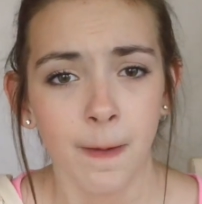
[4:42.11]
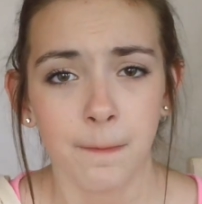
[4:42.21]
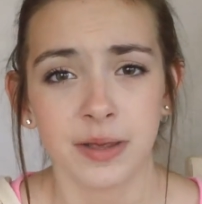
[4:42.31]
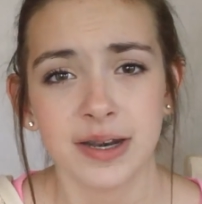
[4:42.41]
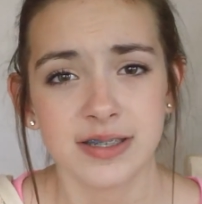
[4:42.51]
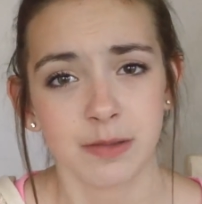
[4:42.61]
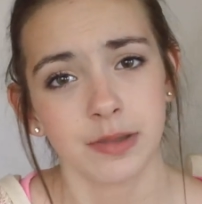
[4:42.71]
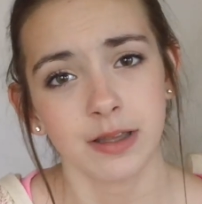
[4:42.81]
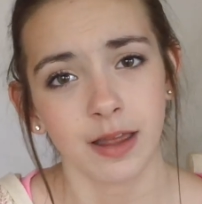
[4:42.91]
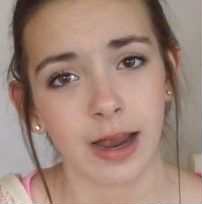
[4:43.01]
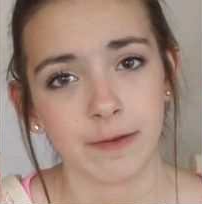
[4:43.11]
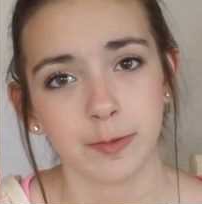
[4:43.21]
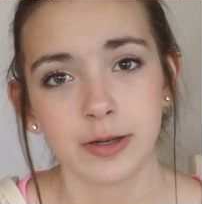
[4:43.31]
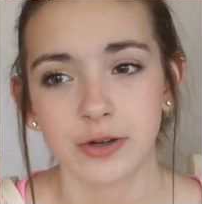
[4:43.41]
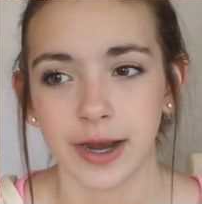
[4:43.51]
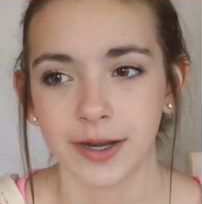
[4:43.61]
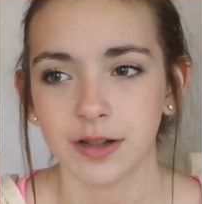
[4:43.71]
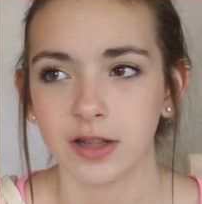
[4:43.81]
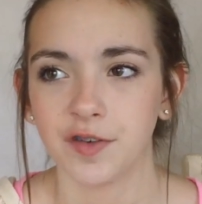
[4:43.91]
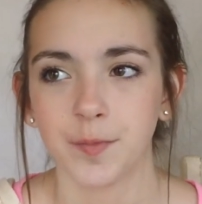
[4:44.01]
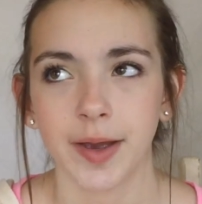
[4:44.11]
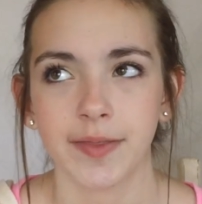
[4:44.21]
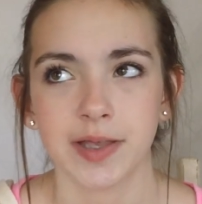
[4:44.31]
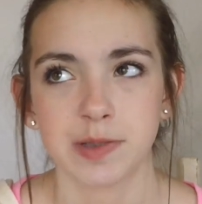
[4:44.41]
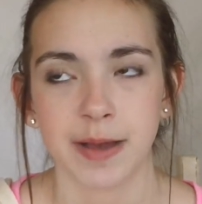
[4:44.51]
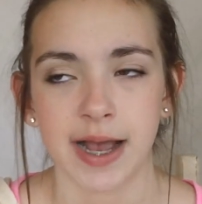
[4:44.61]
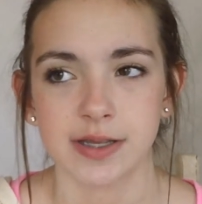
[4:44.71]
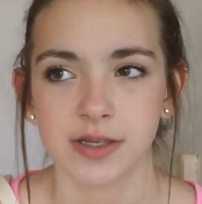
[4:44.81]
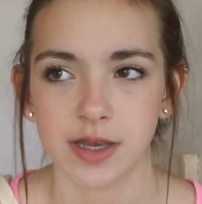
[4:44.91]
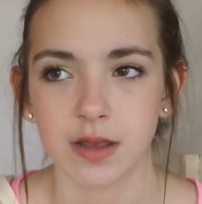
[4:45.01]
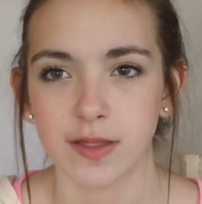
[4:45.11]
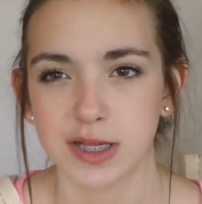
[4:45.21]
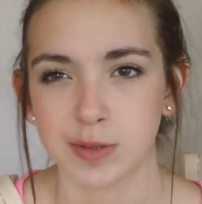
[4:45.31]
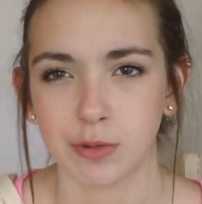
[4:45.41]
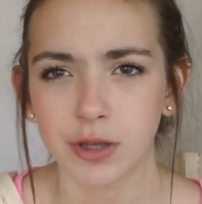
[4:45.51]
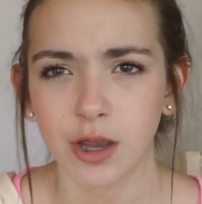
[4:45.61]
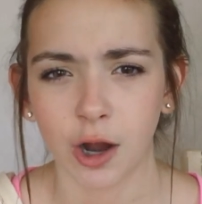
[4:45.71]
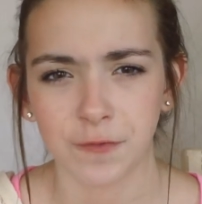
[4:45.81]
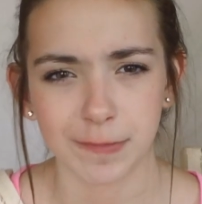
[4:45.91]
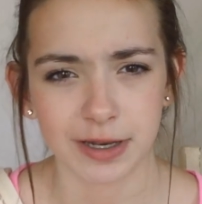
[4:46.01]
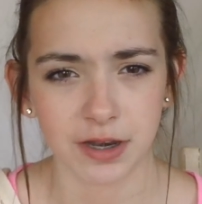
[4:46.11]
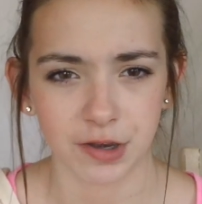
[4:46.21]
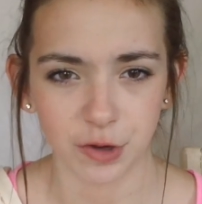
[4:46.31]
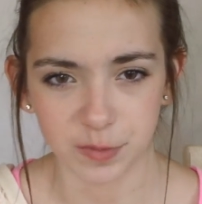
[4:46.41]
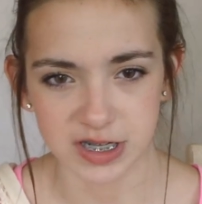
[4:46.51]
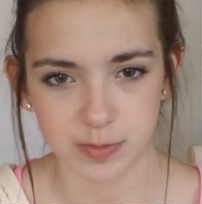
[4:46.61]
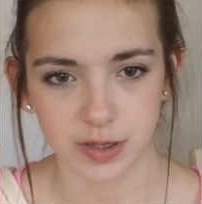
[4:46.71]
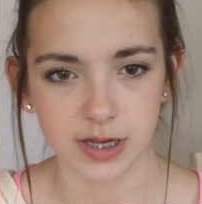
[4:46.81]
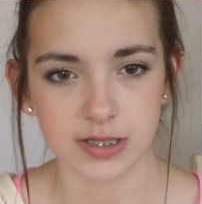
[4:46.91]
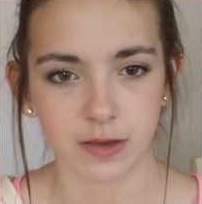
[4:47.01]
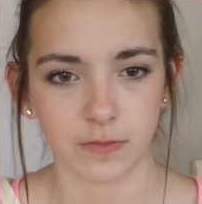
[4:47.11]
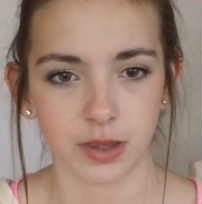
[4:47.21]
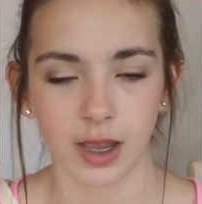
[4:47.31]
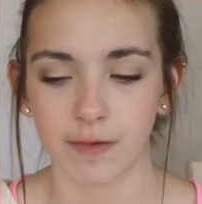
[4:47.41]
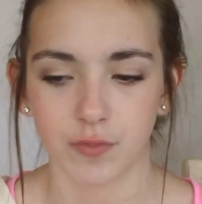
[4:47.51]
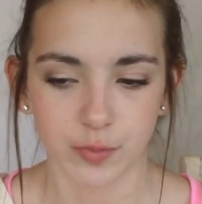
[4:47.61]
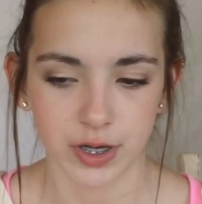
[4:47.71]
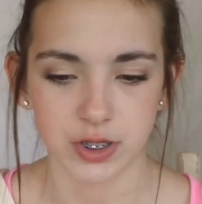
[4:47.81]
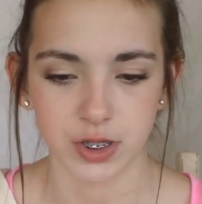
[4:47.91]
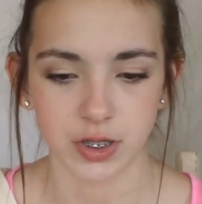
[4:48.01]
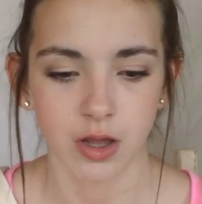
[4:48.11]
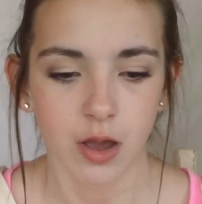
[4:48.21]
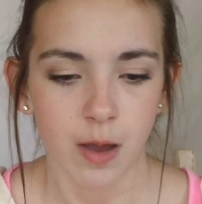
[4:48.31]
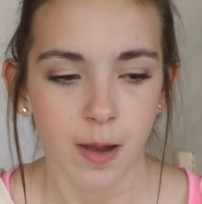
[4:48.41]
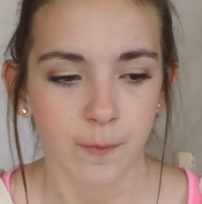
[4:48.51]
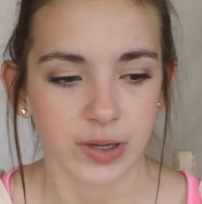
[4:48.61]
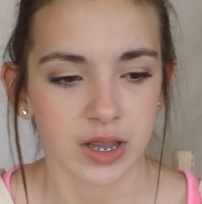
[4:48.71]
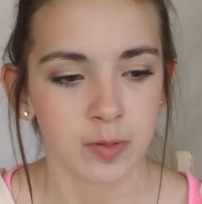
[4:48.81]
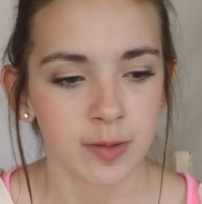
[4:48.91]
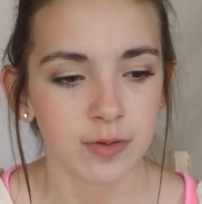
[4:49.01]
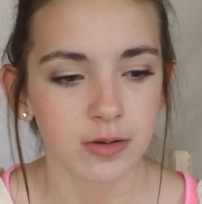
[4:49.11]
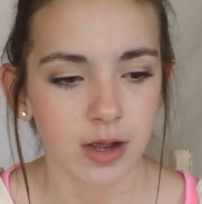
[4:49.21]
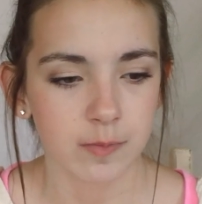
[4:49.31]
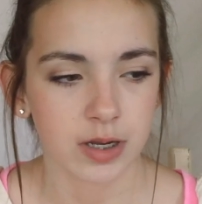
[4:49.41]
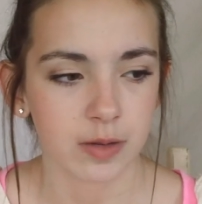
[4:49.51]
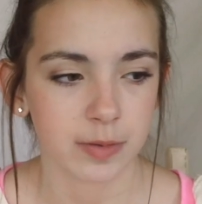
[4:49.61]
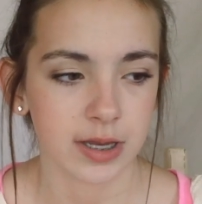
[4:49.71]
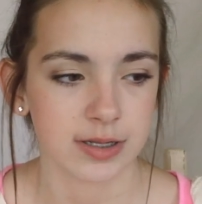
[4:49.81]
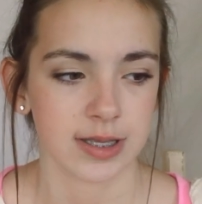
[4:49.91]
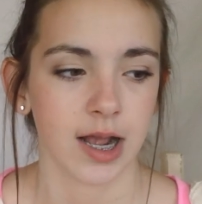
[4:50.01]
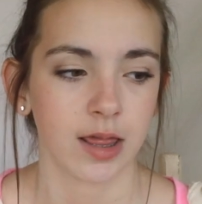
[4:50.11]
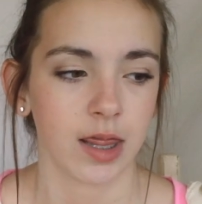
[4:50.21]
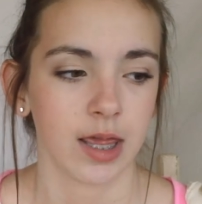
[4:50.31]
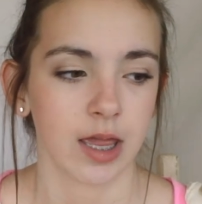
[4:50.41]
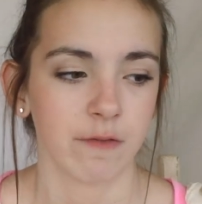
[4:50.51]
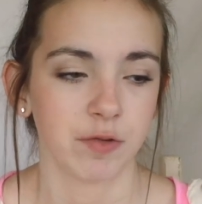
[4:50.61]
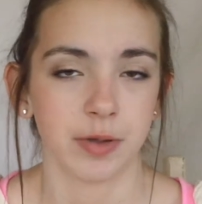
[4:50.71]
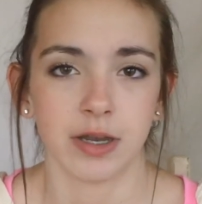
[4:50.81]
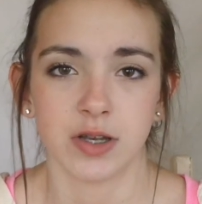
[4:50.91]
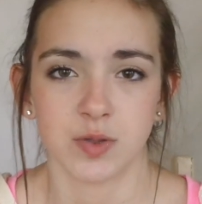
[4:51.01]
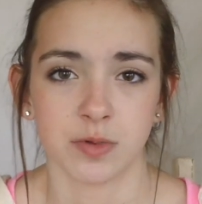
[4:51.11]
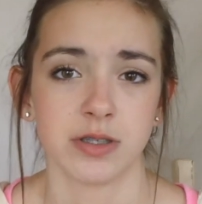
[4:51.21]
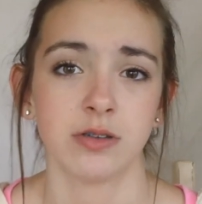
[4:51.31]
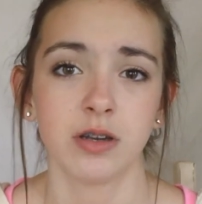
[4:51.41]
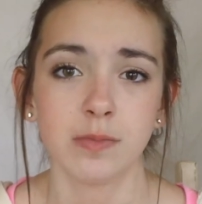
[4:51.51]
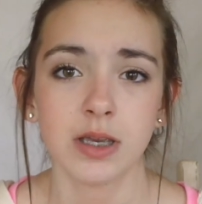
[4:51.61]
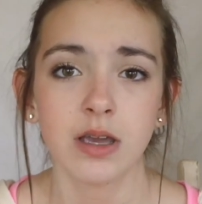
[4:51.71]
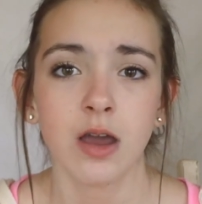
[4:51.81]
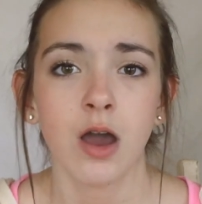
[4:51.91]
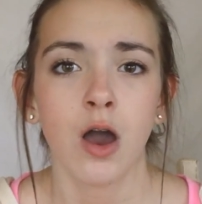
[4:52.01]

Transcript: But it's something that I've been trying to live by this past year that's been really hard for me to do, just because I feel like I've been pressured by the people around me to be exactly like everybody else wants you to be.